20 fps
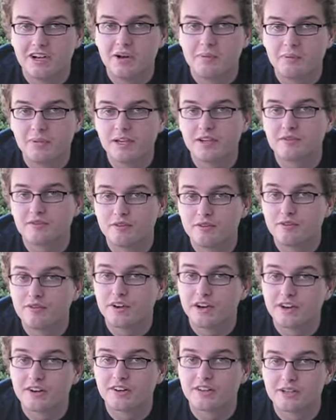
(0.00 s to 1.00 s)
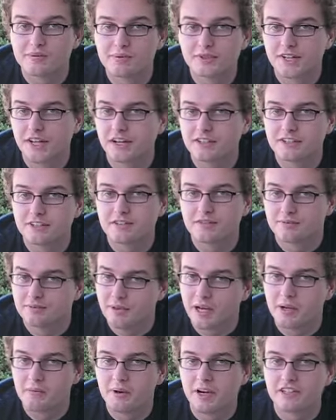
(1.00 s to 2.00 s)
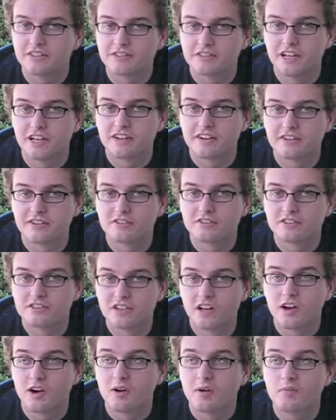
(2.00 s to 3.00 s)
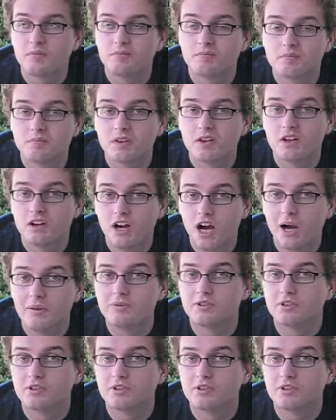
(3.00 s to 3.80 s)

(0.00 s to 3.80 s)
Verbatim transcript: being fairly productive by my standards, so I'm